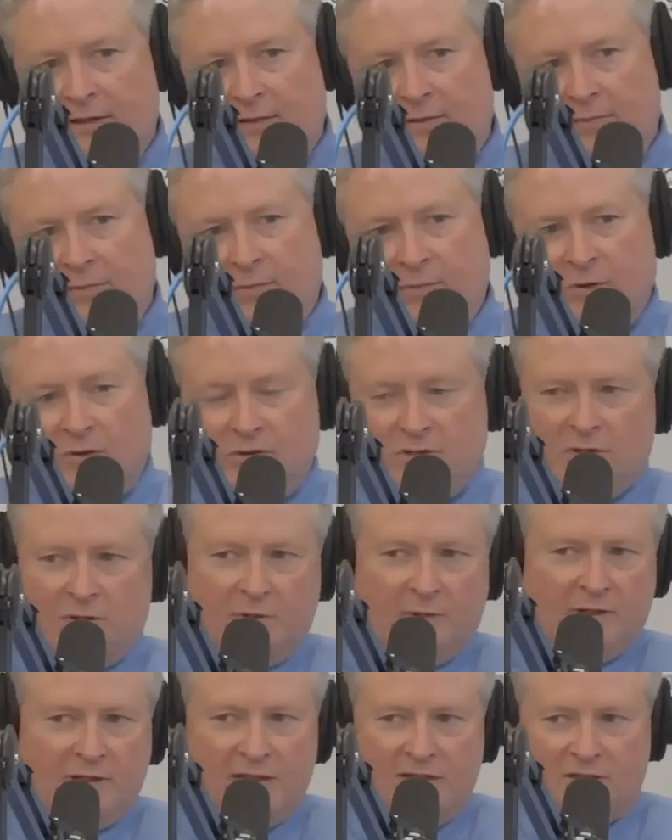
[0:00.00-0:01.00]
Yeah. Those are
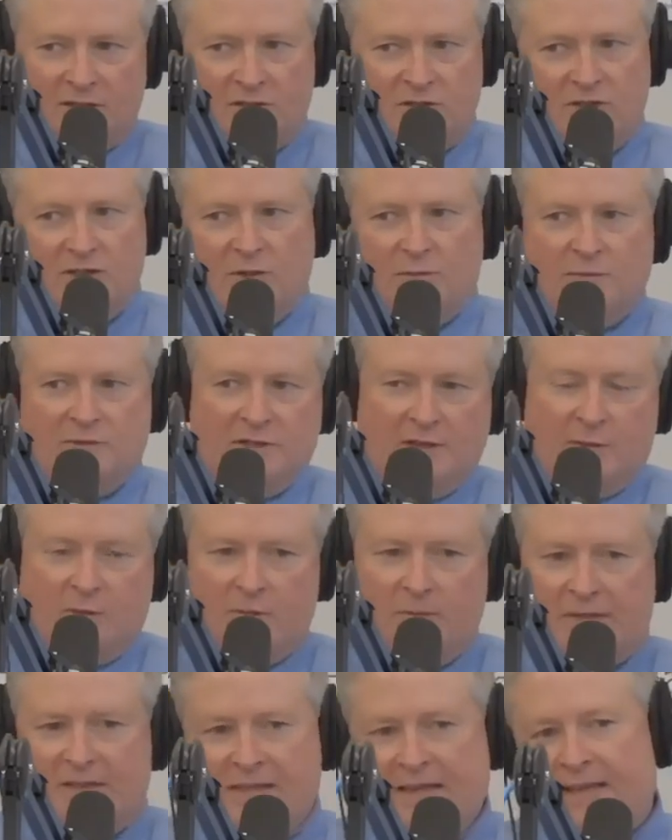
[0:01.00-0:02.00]
relationships that
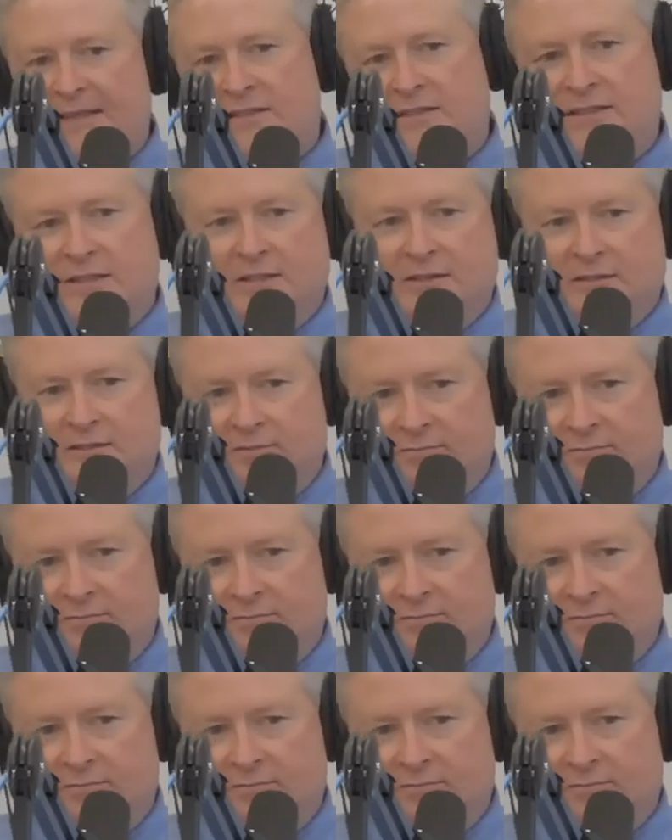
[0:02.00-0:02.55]
will be tested